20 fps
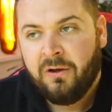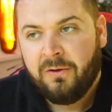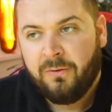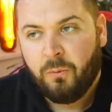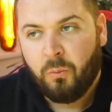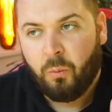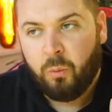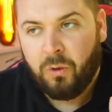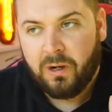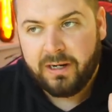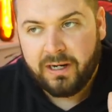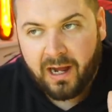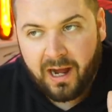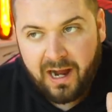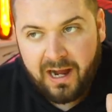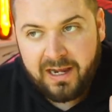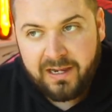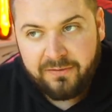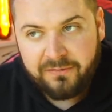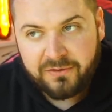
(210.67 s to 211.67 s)
what
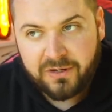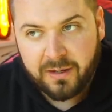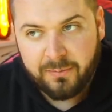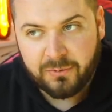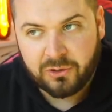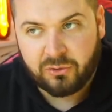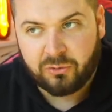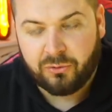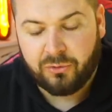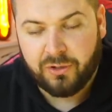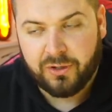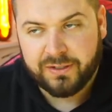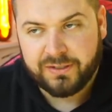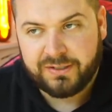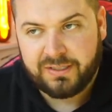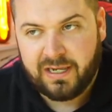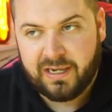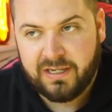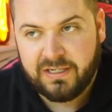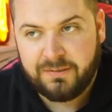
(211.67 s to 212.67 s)
I have come
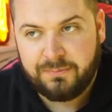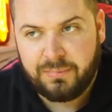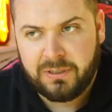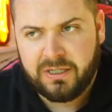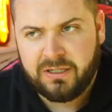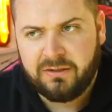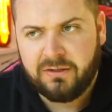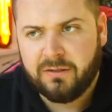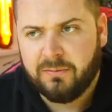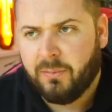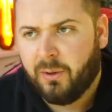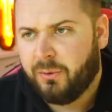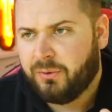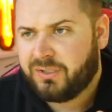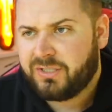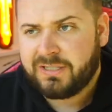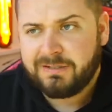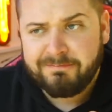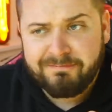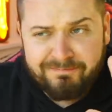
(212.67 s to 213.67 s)
across as being the
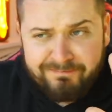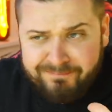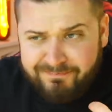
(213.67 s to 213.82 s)
most